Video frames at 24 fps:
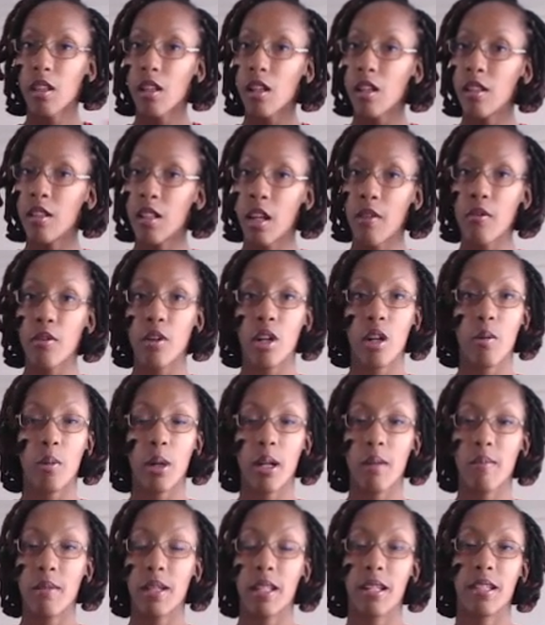never going to
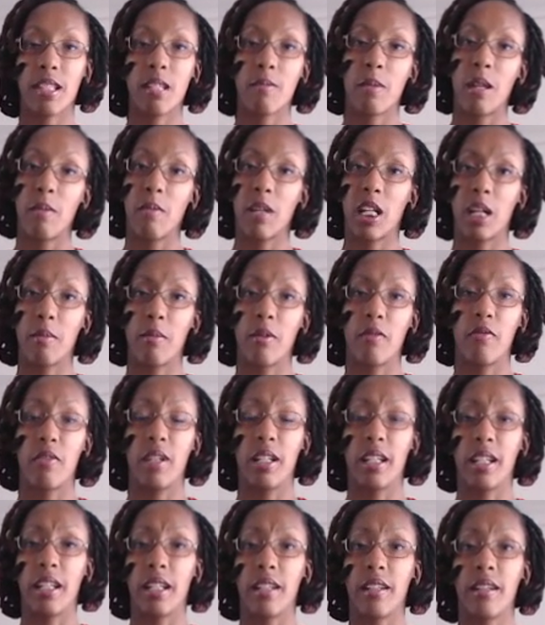recommend that somebody become a
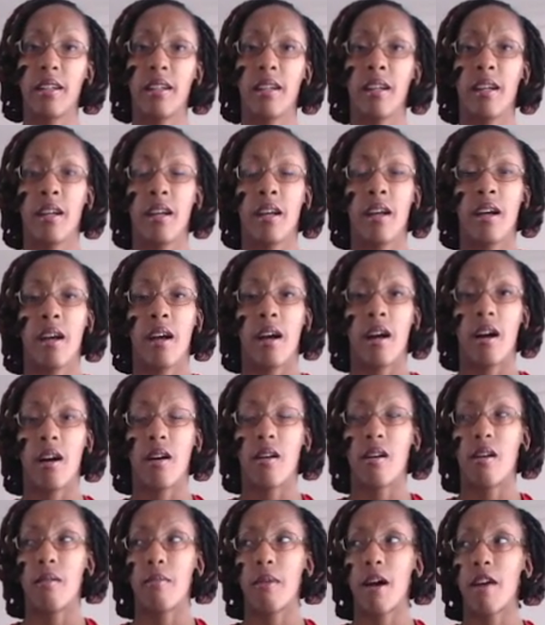vegan.
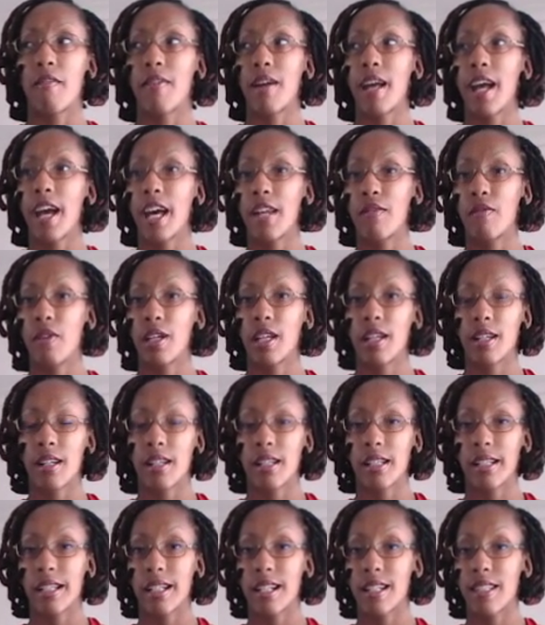I've had vegan
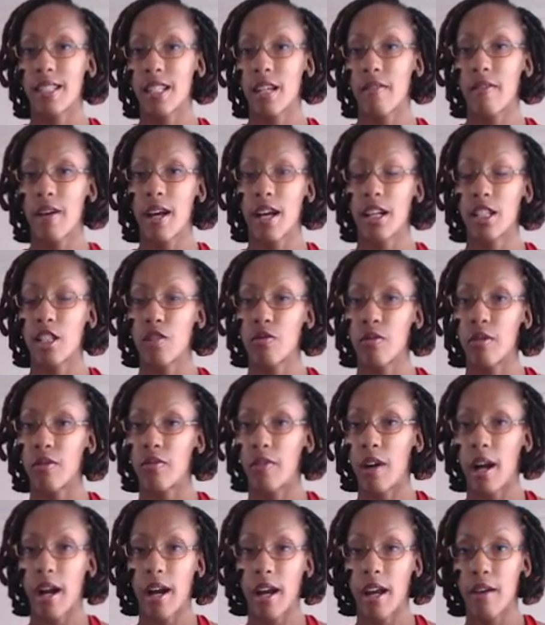clients that have had to
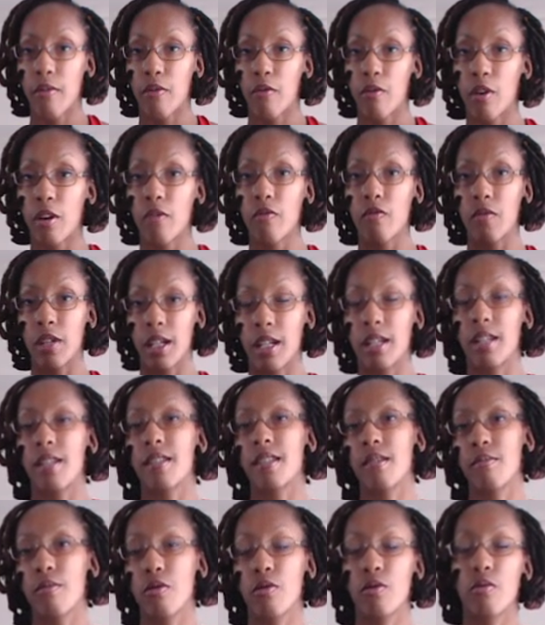revive from
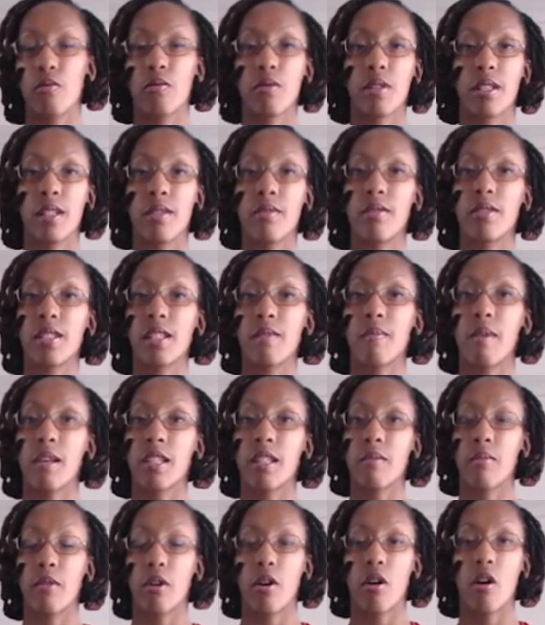veganism who seriously mess
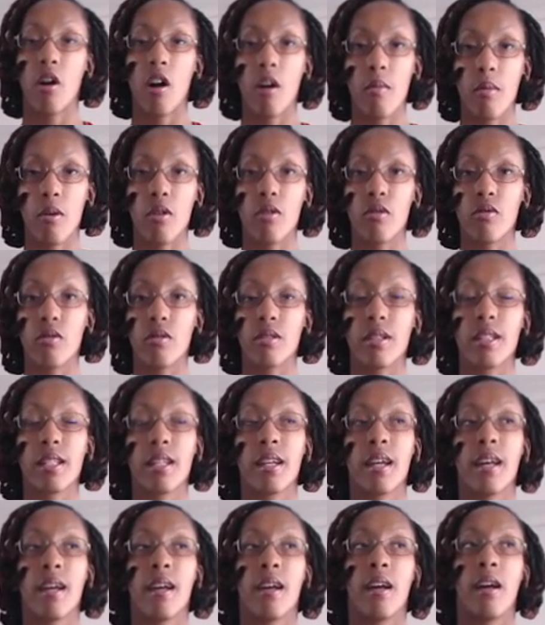up their hormones
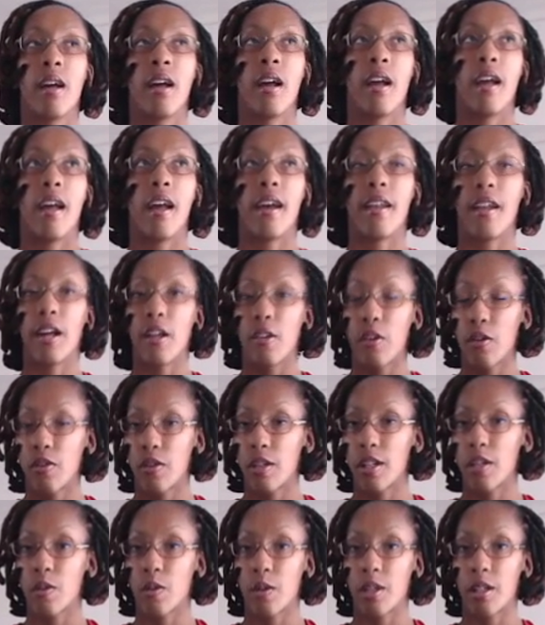and other
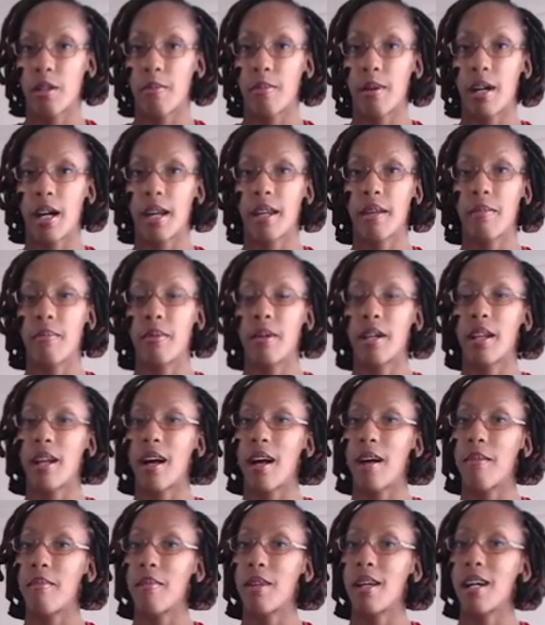things with their body, but
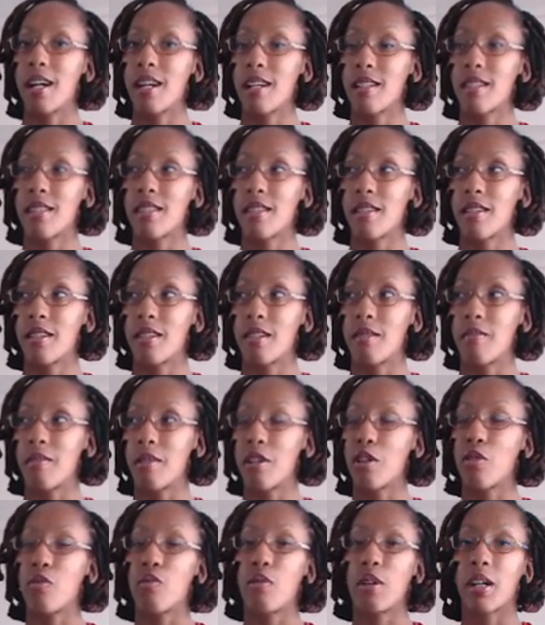I
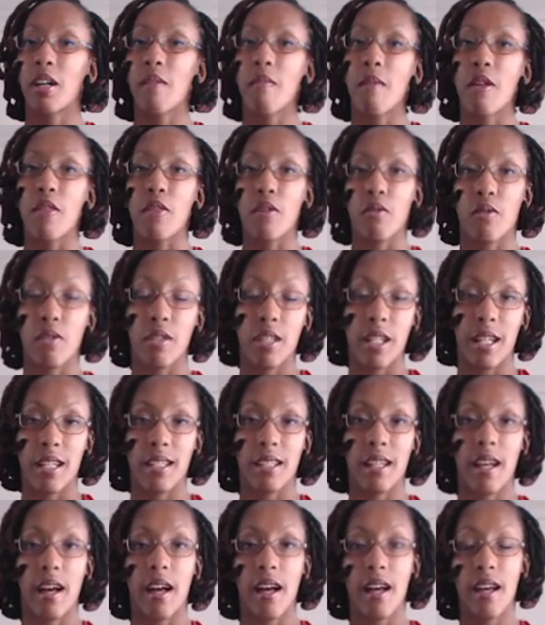don't recommend those things.
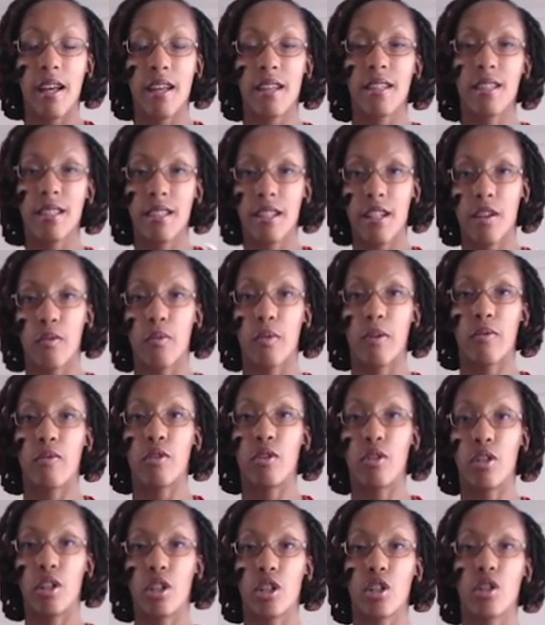I stick with
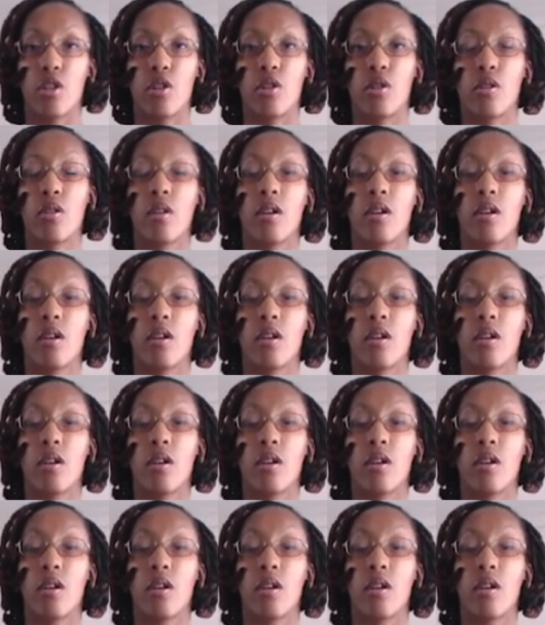traditional